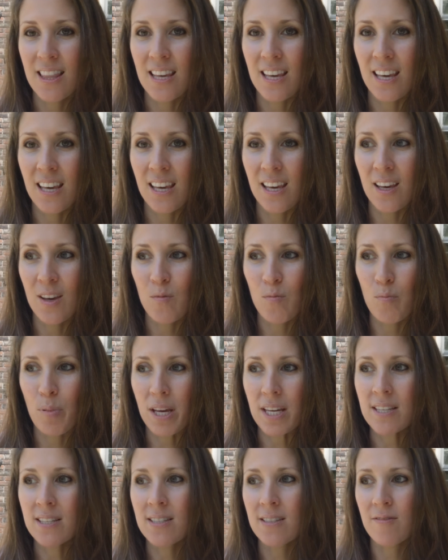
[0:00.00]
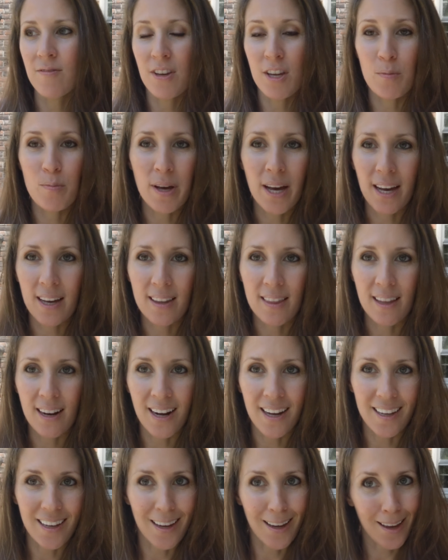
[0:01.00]
the best feedback that
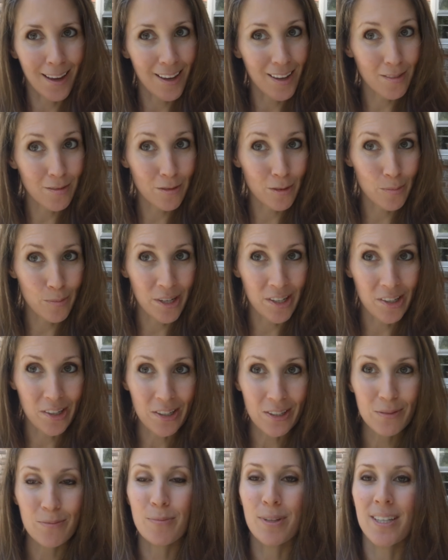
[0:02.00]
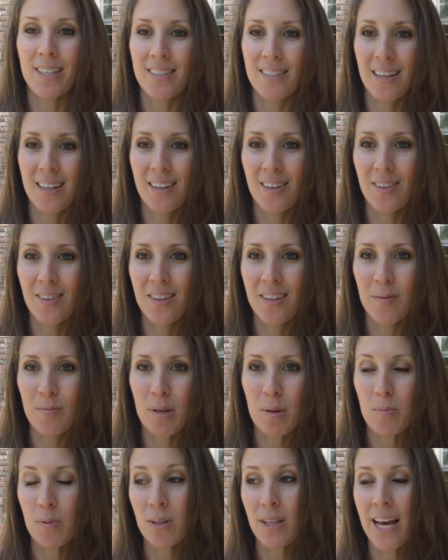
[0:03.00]
I can get for my art, because I know that
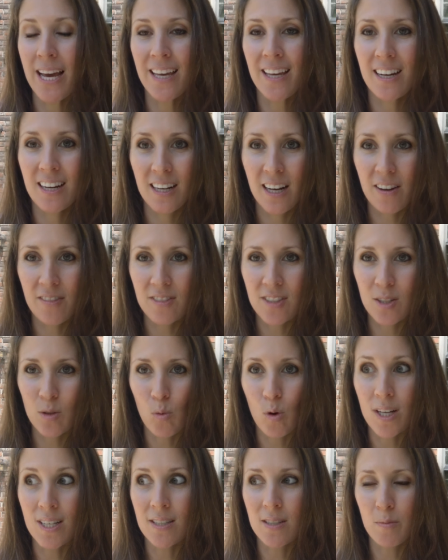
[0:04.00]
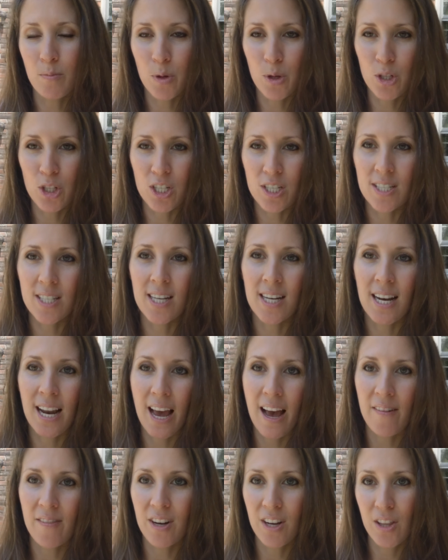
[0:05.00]
people like it enough to want to purchase it
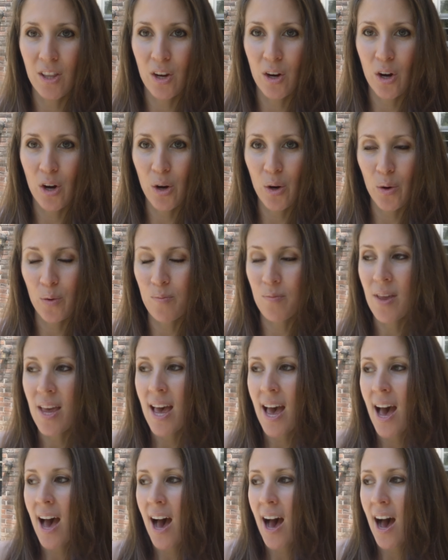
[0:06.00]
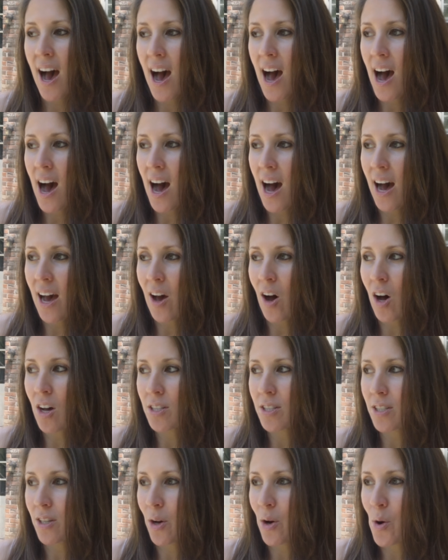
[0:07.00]
and have it in their home. I
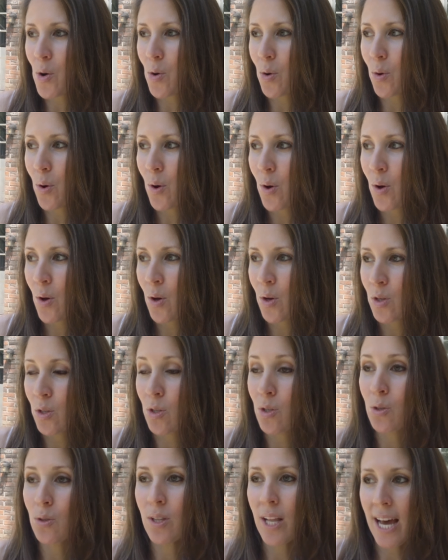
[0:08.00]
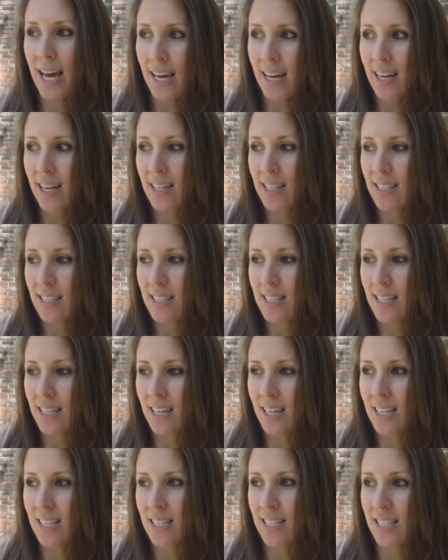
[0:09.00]
also do like to
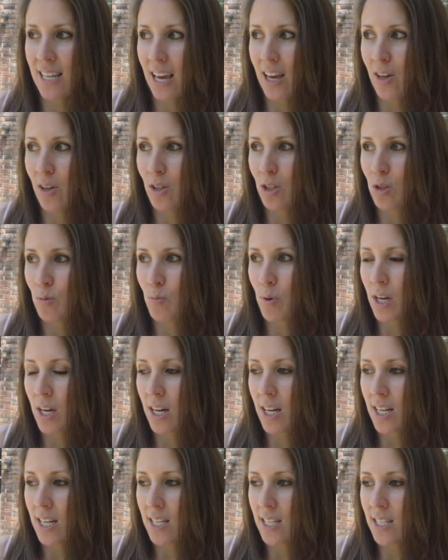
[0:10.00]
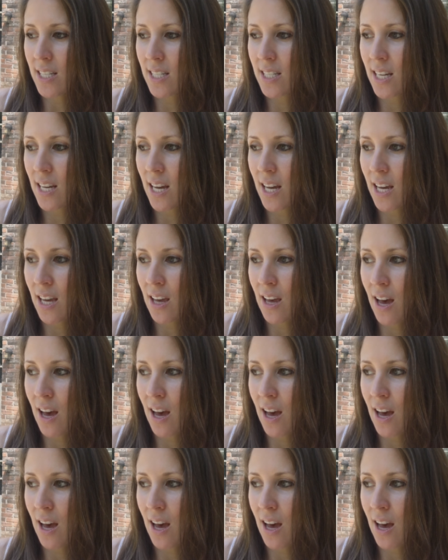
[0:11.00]
get sales because